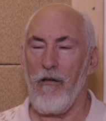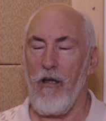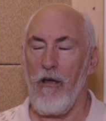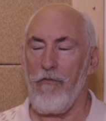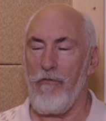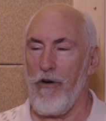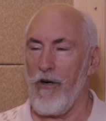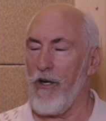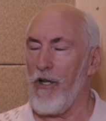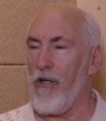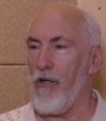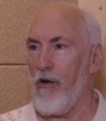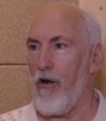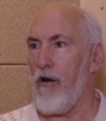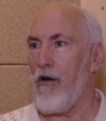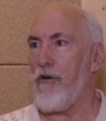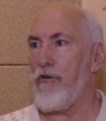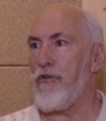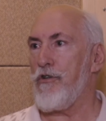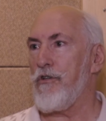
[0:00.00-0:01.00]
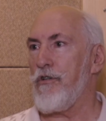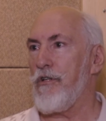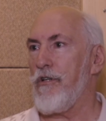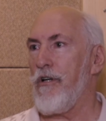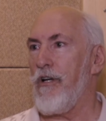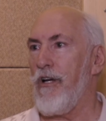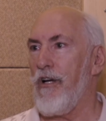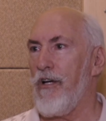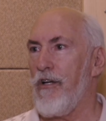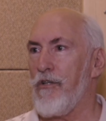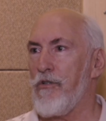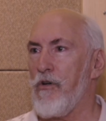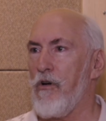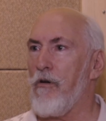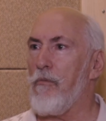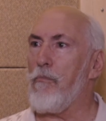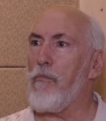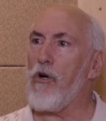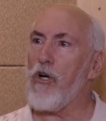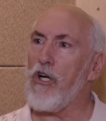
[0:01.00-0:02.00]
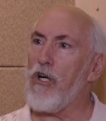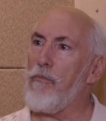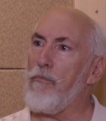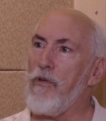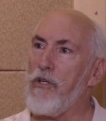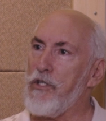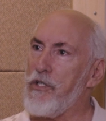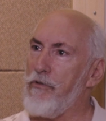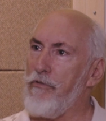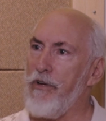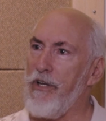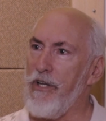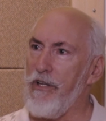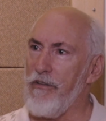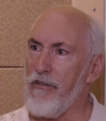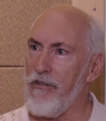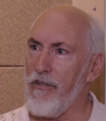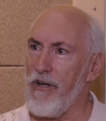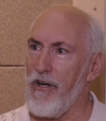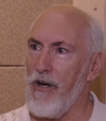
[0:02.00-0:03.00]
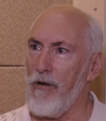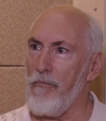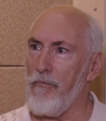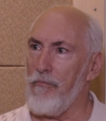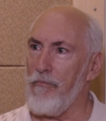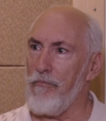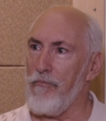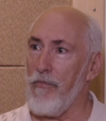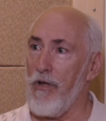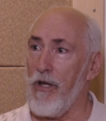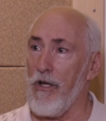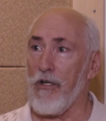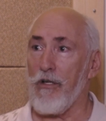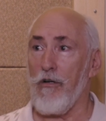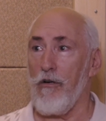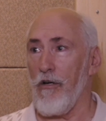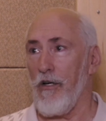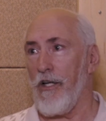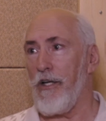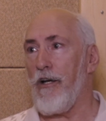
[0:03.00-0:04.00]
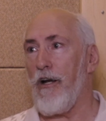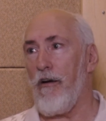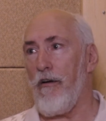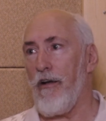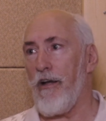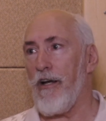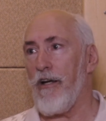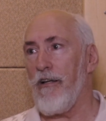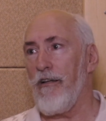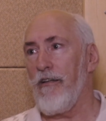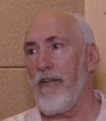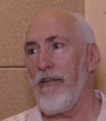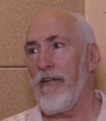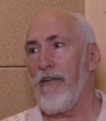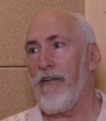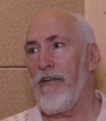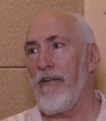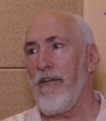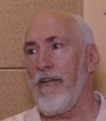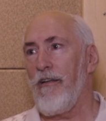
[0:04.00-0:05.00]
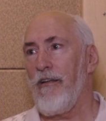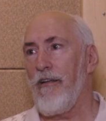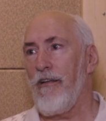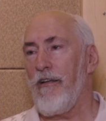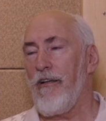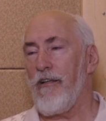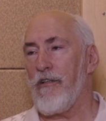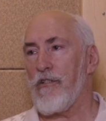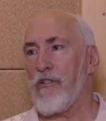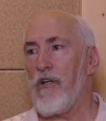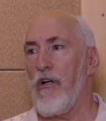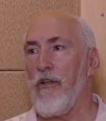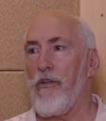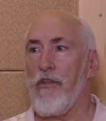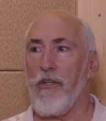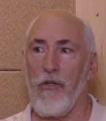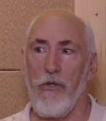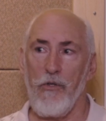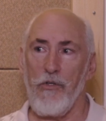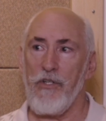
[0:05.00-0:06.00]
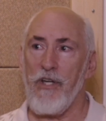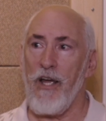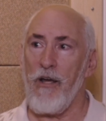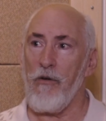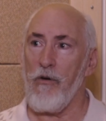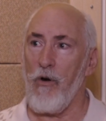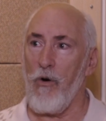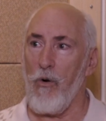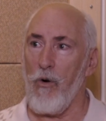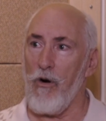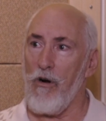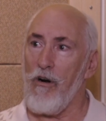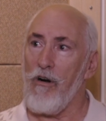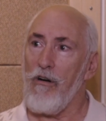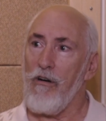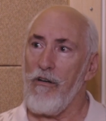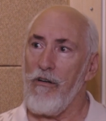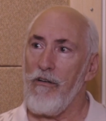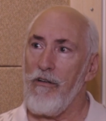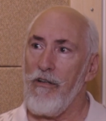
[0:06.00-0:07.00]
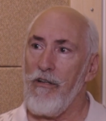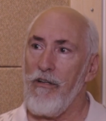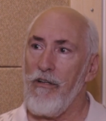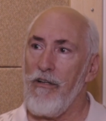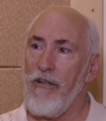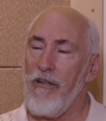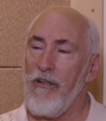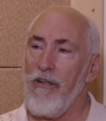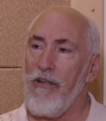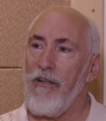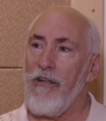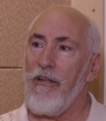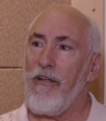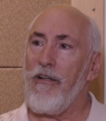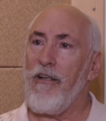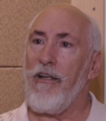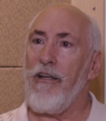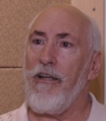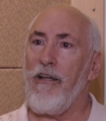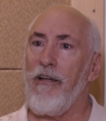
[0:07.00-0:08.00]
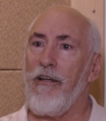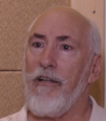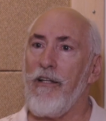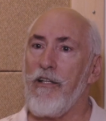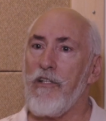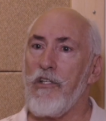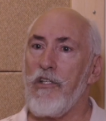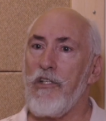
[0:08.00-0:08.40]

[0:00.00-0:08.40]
fairly large sort of murder mystery that I'm currently narrating. It's called The Old Town Horror. And it's